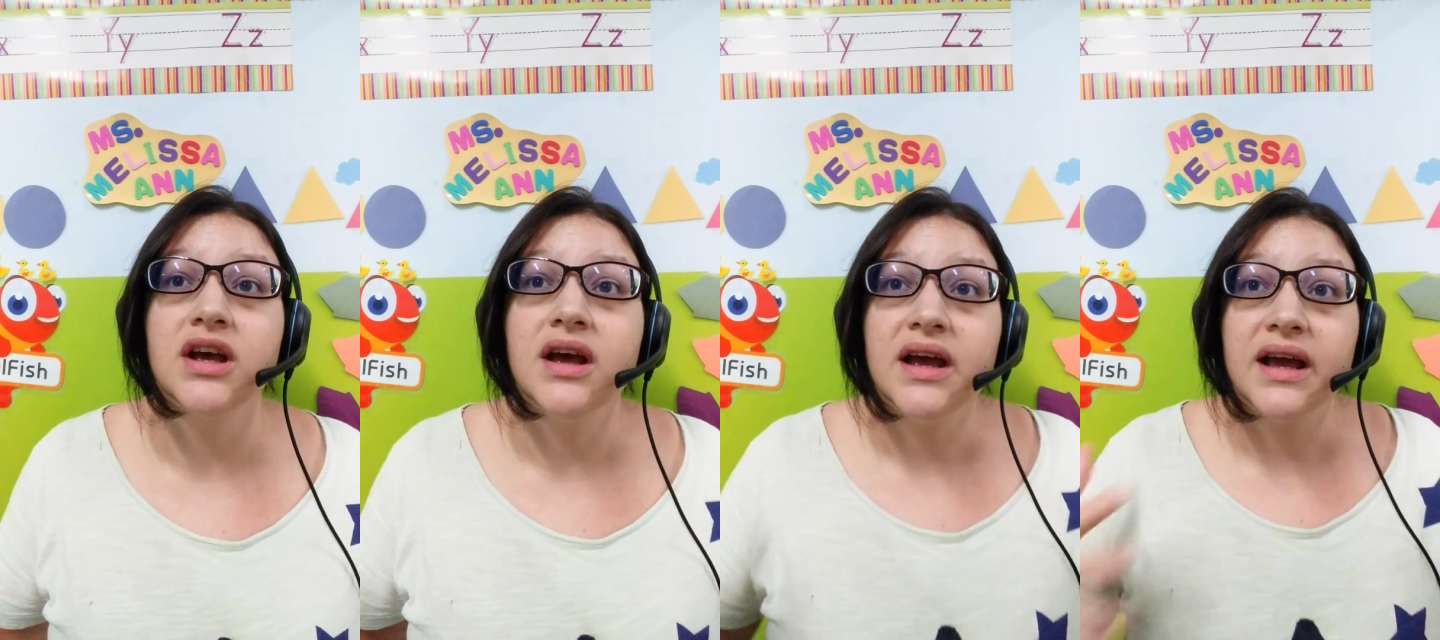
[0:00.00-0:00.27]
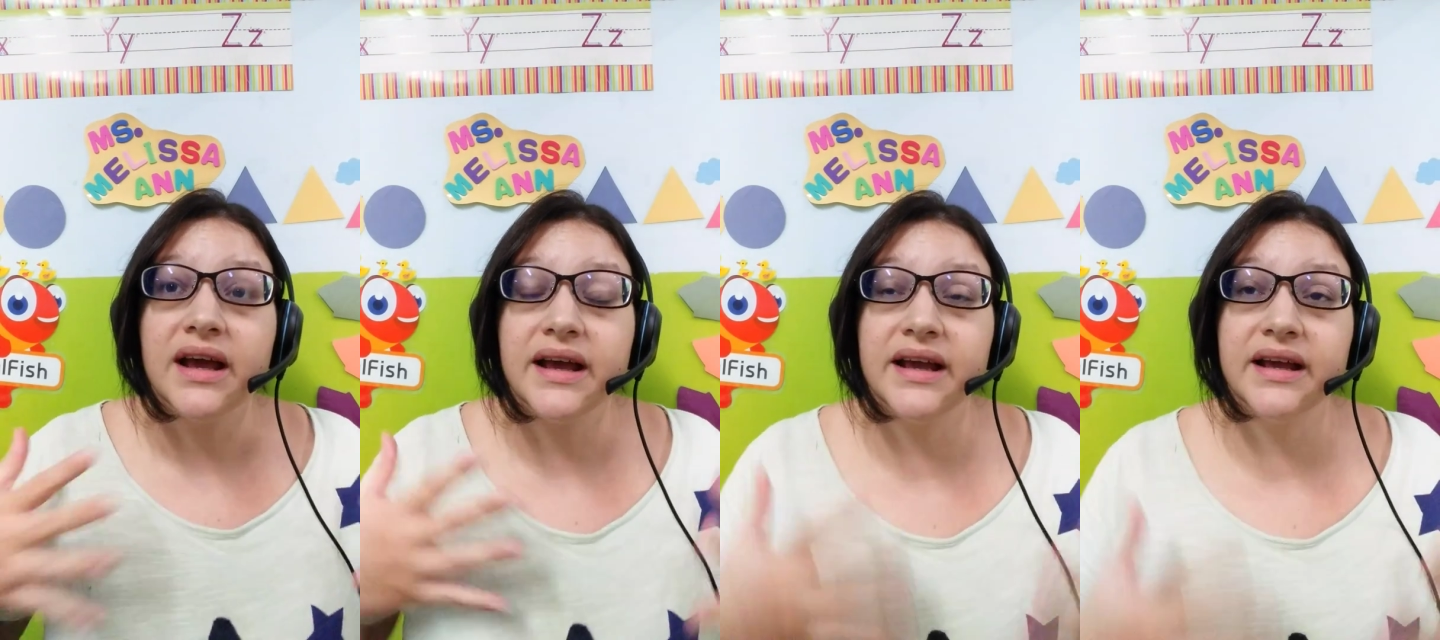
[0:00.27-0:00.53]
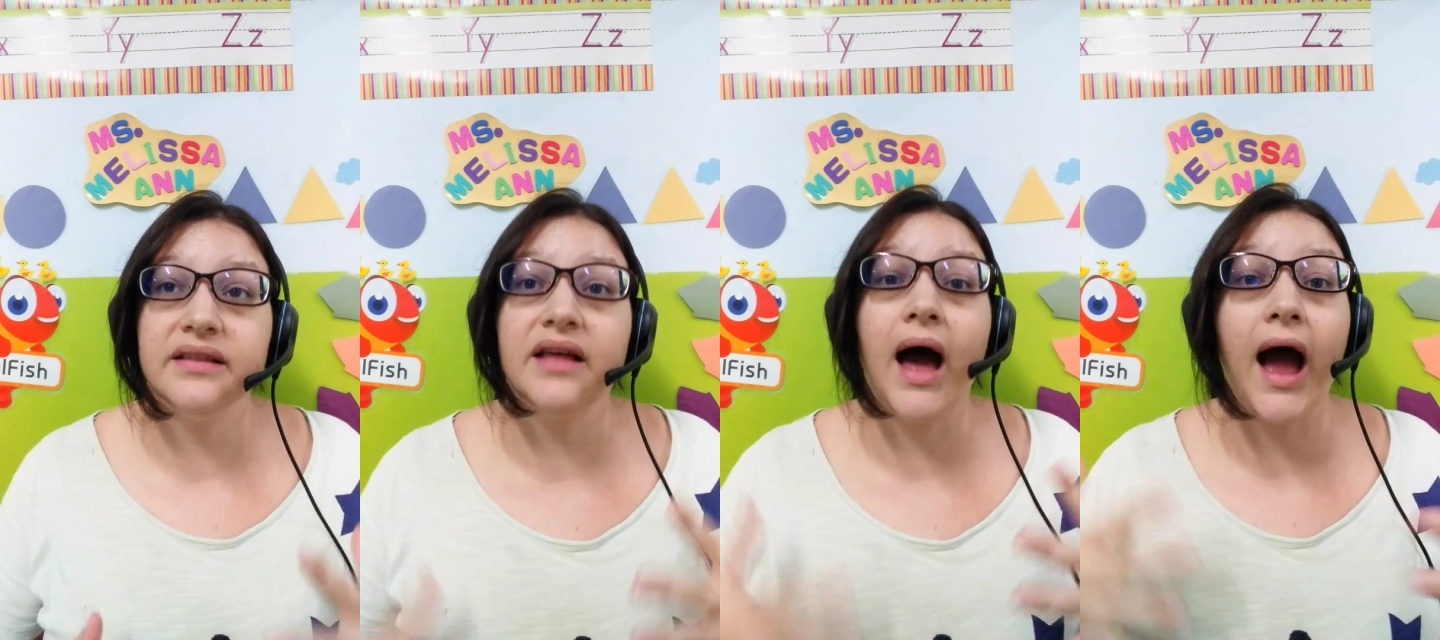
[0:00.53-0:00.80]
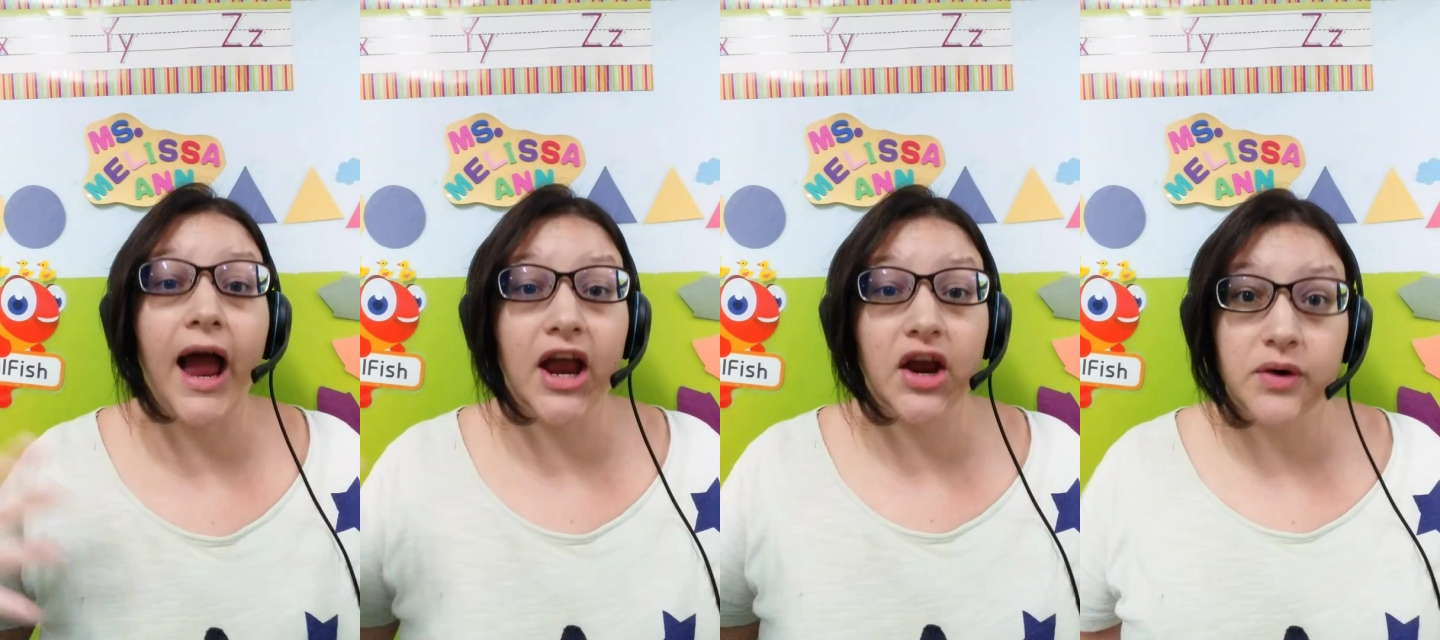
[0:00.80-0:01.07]
in the
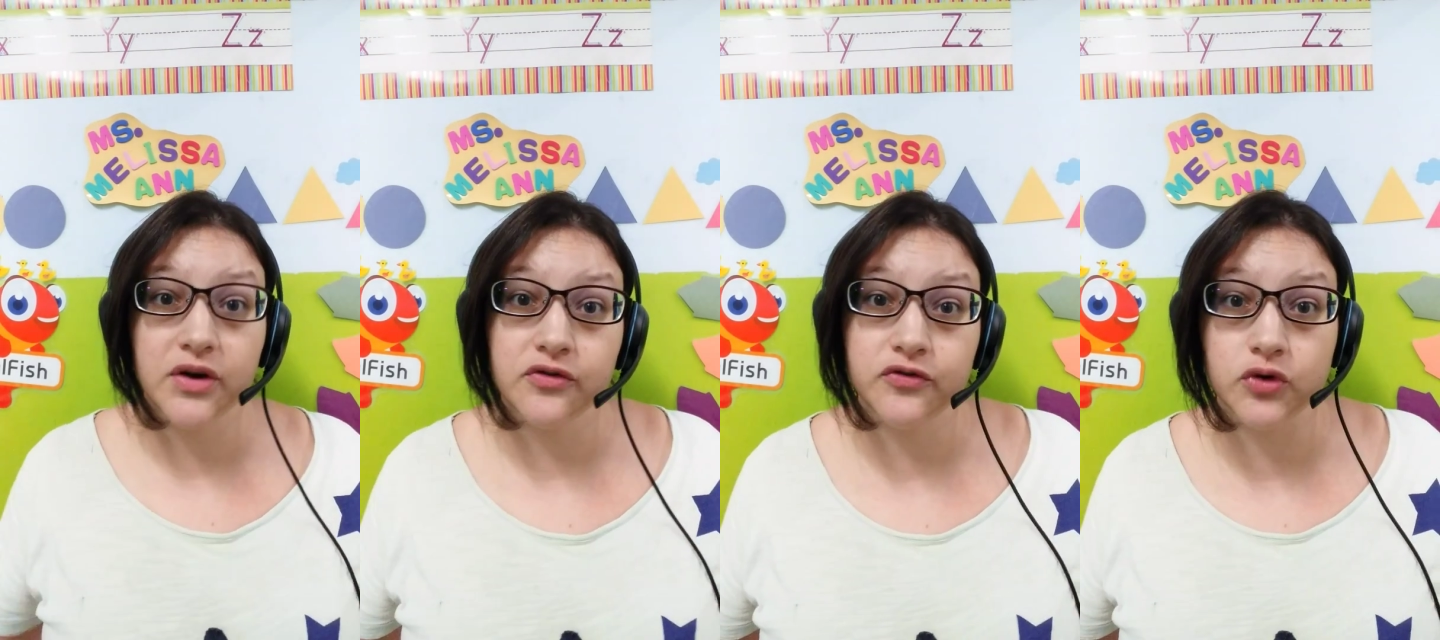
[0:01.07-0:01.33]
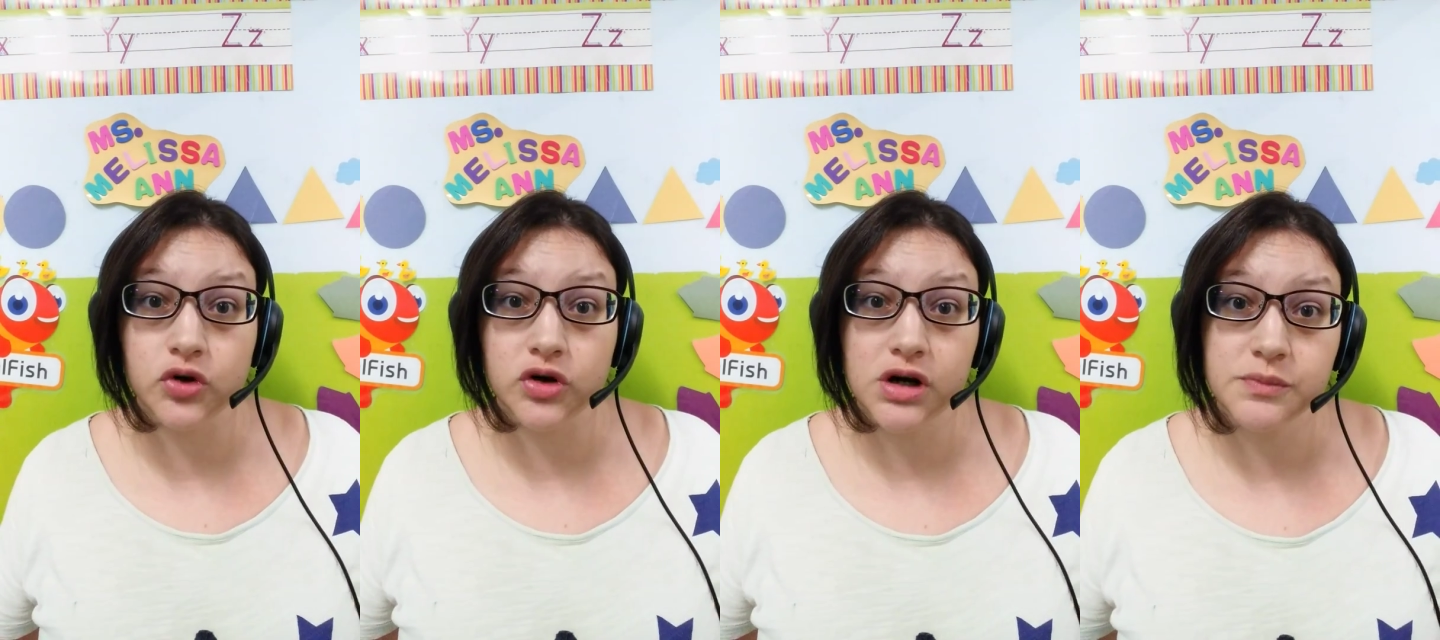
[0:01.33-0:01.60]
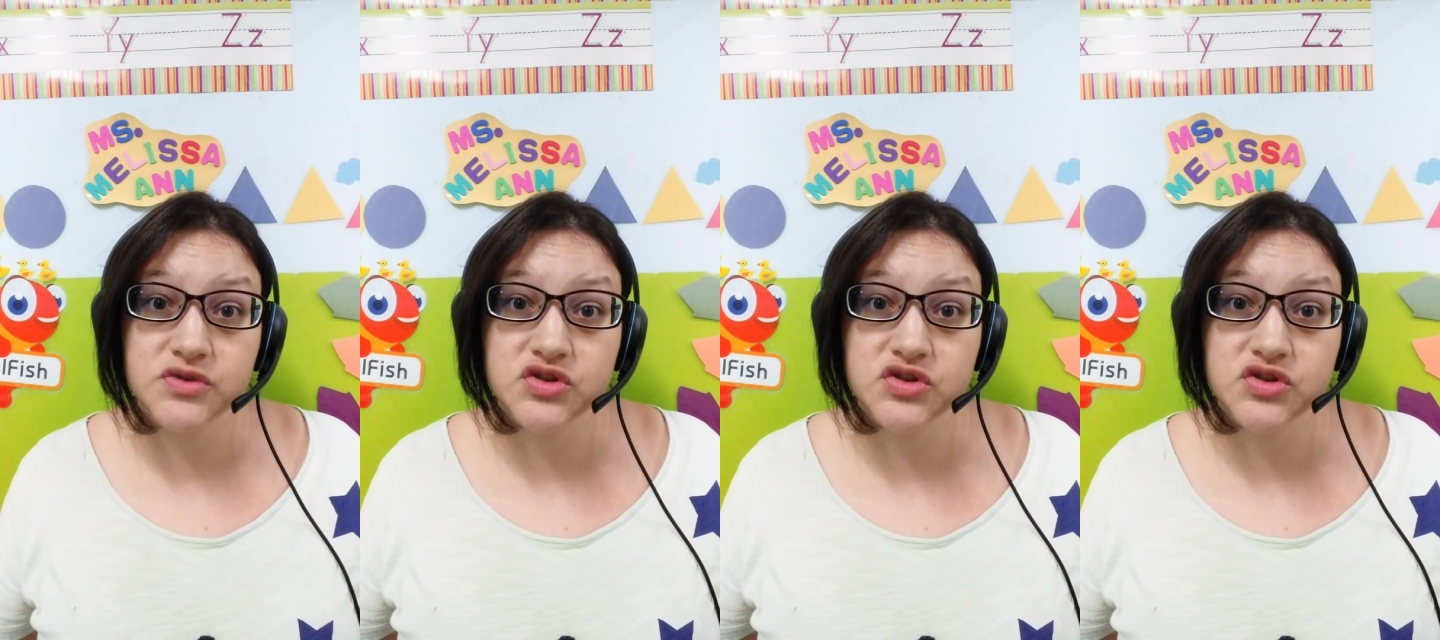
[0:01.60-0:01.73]
hiring forums